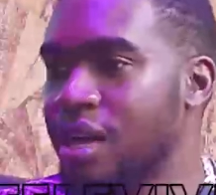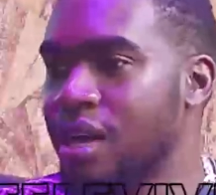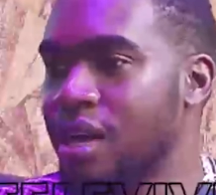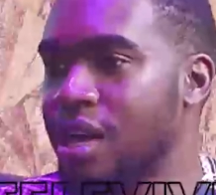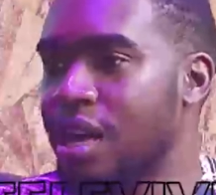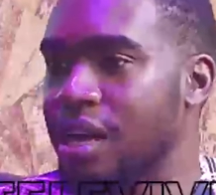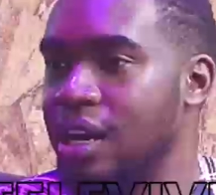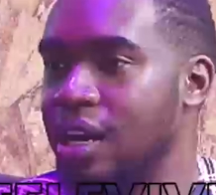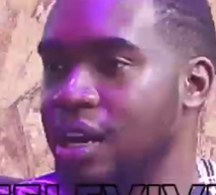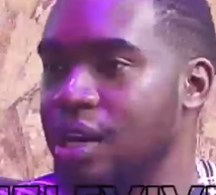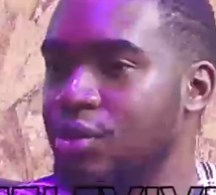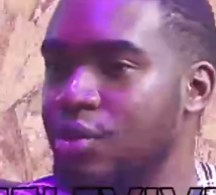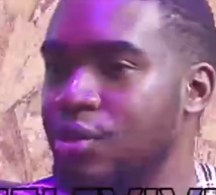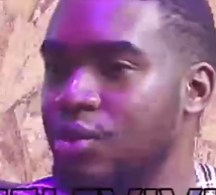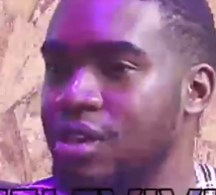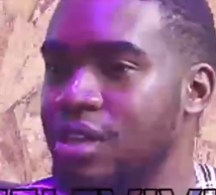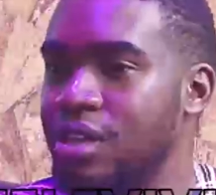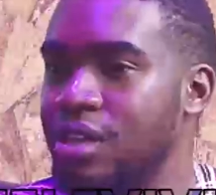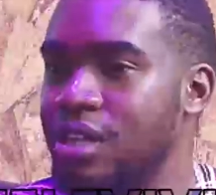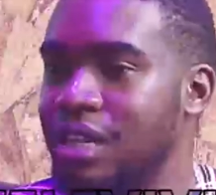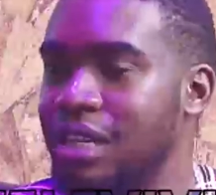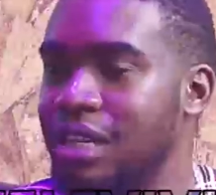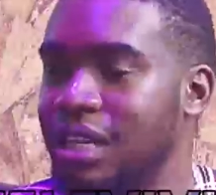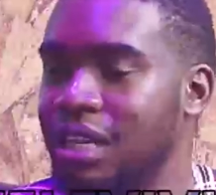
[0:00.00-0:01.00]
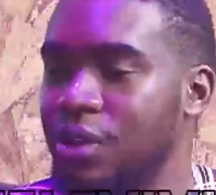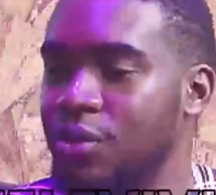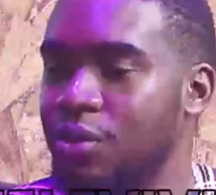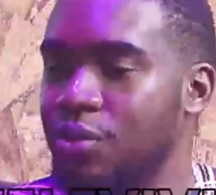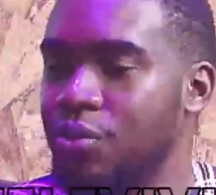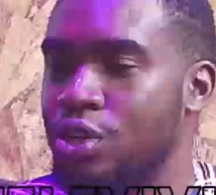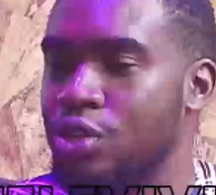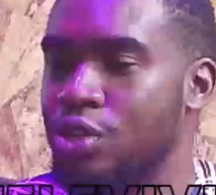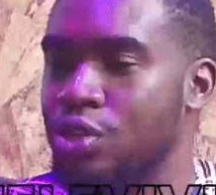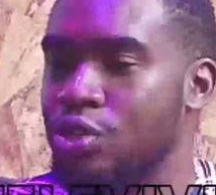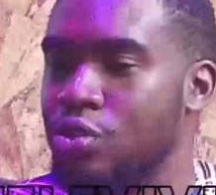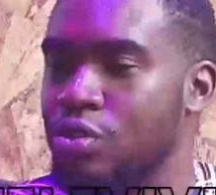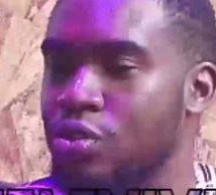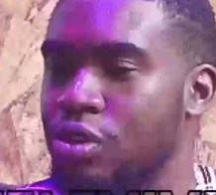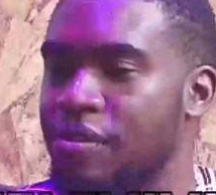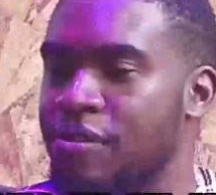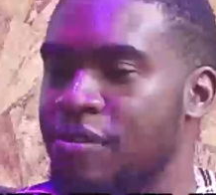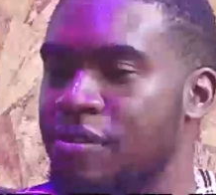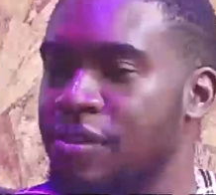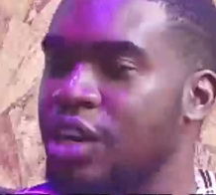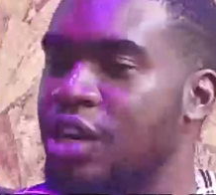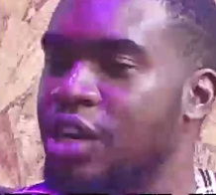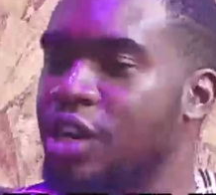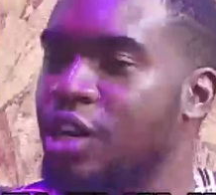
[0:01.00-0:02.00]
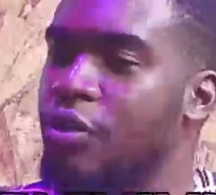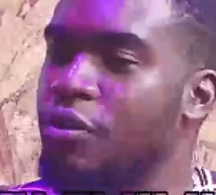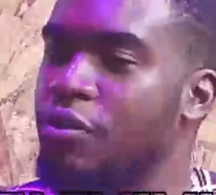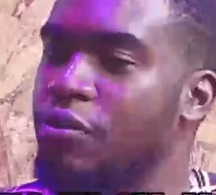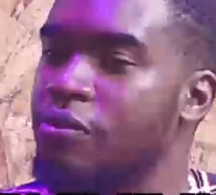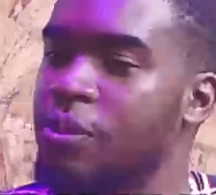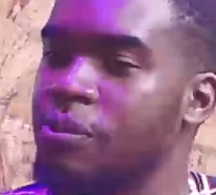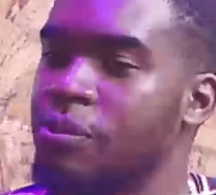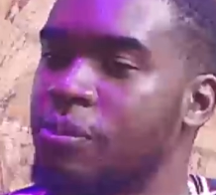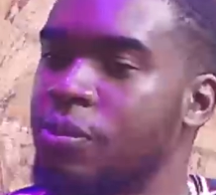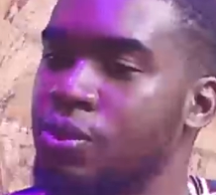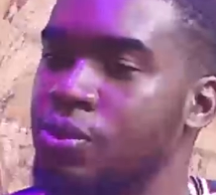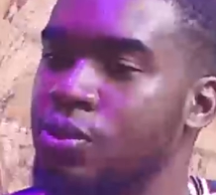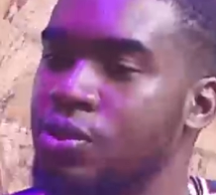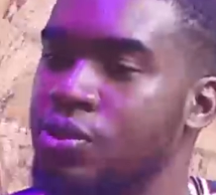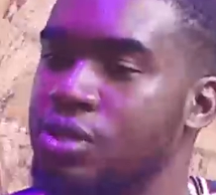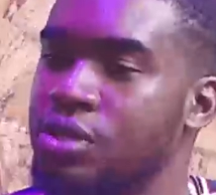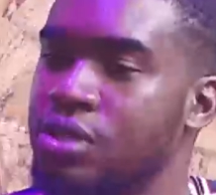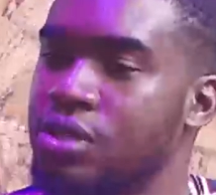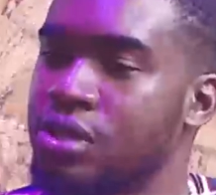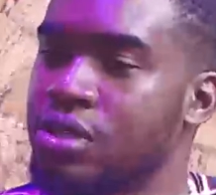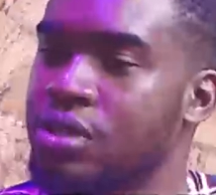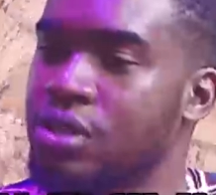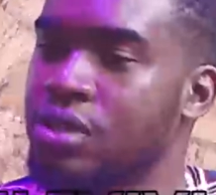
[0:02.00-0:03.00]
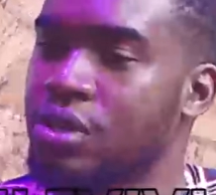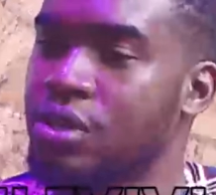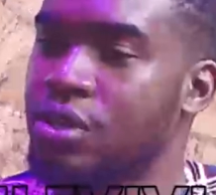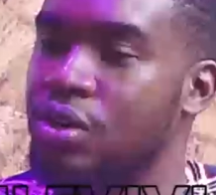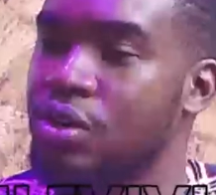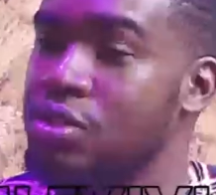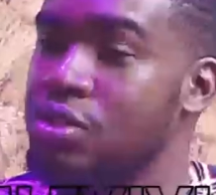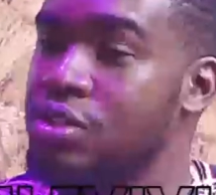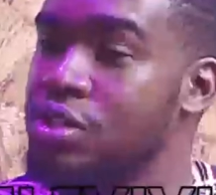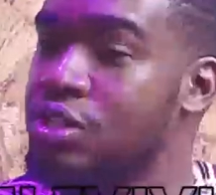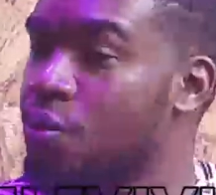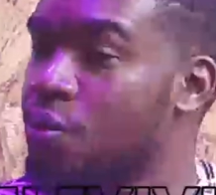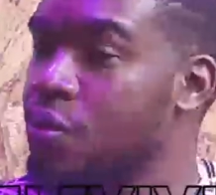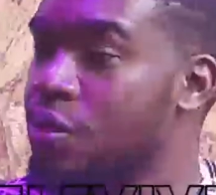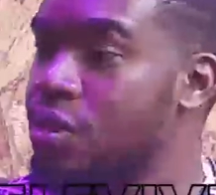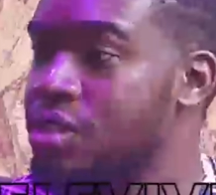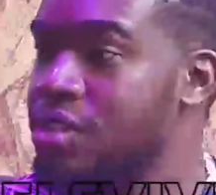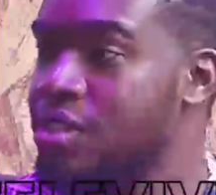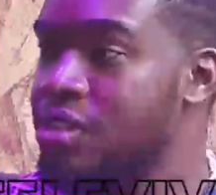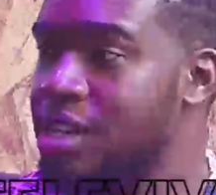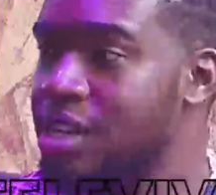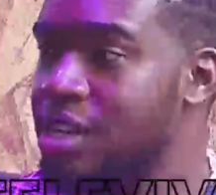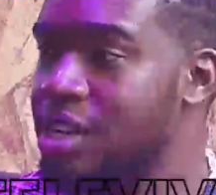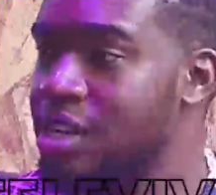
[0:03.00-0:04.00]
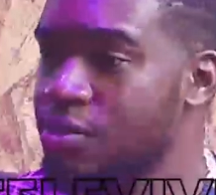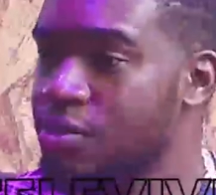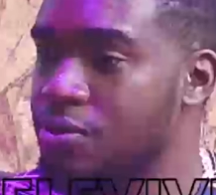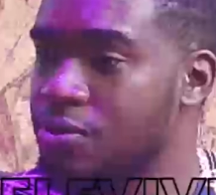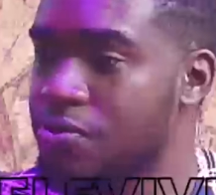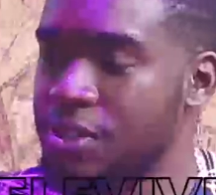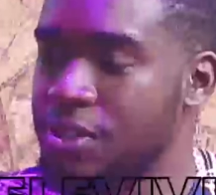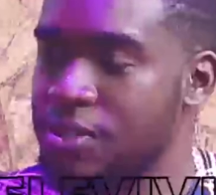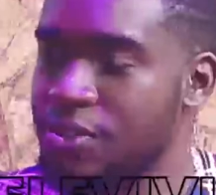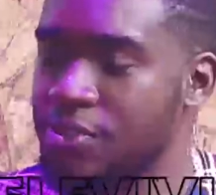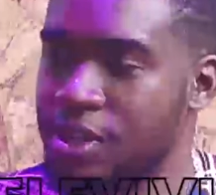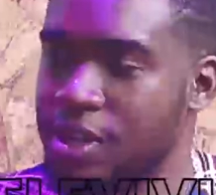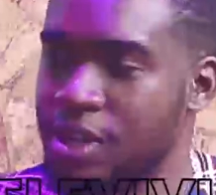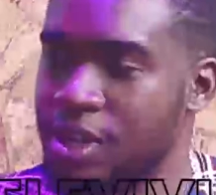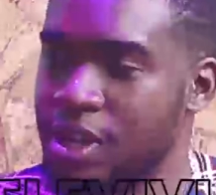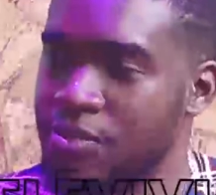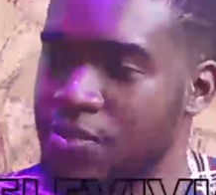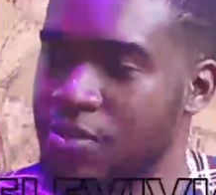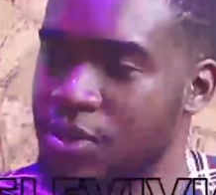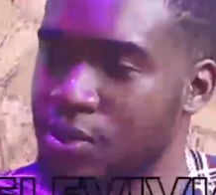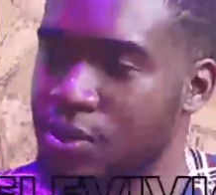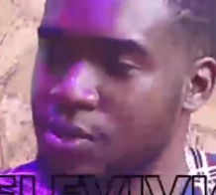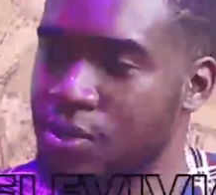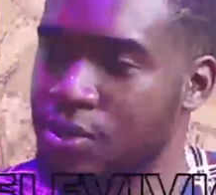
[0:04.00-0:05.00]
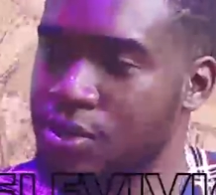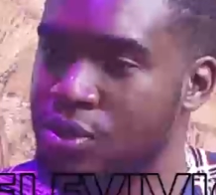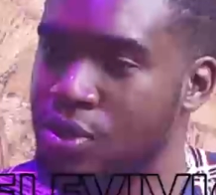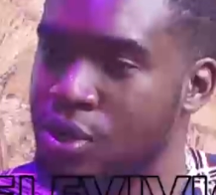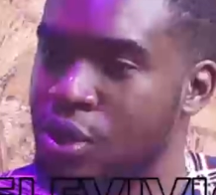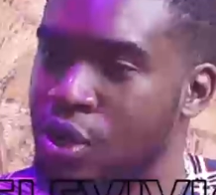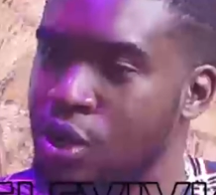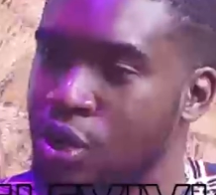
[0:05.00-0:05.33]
And I don't think, like with the story, I've heard enough about the consequences she had to face for that, because